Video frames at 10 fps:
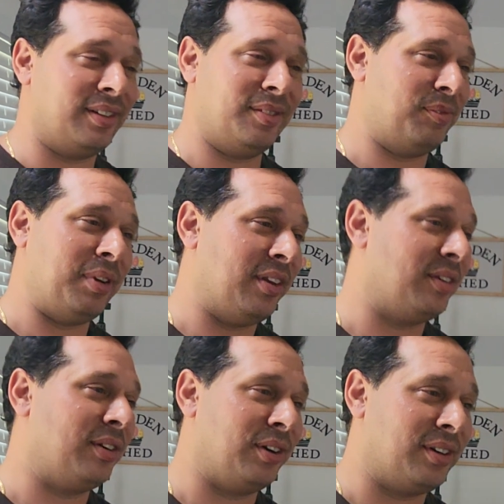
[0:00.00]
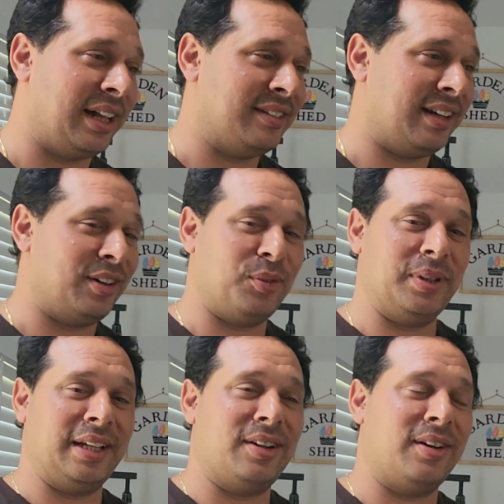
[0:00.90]
Other dirt classes. I don't know
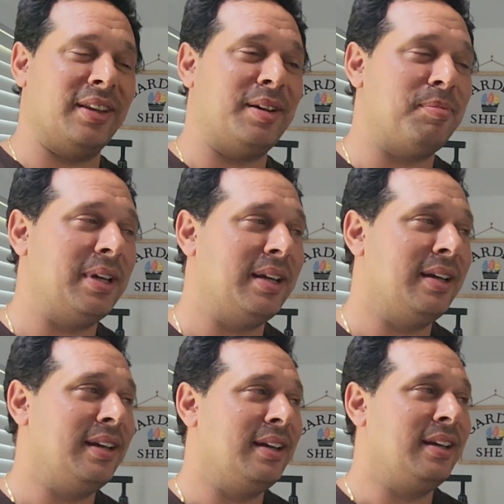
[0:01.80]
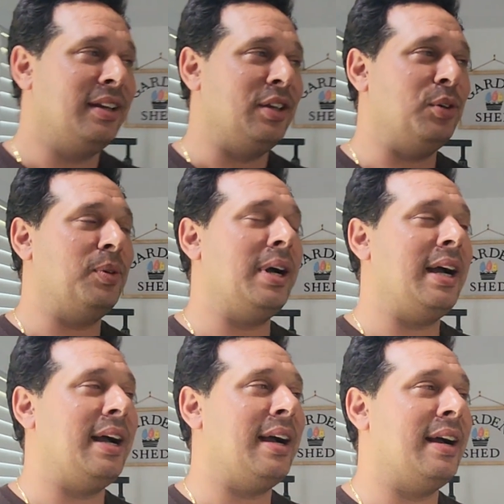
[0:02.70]
what they call them. You
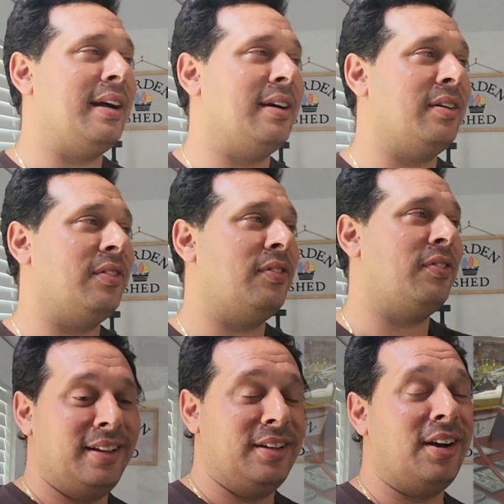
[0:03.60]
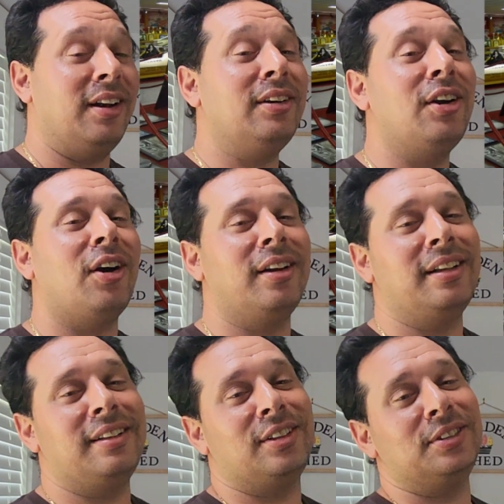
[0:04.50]
have Don
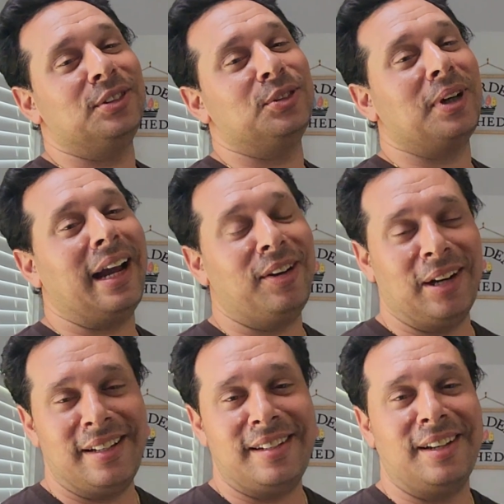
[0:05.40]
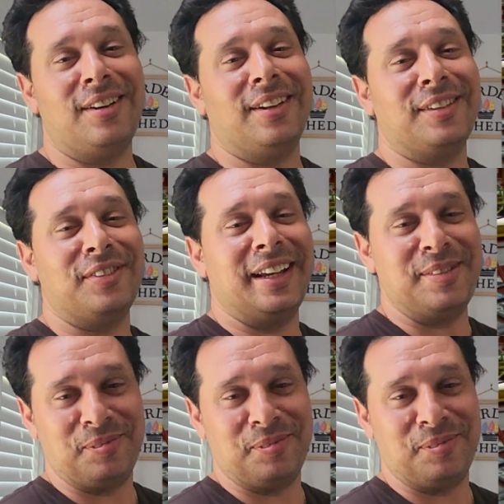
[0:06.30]
Garlett's Drag Racing Hall of Fame.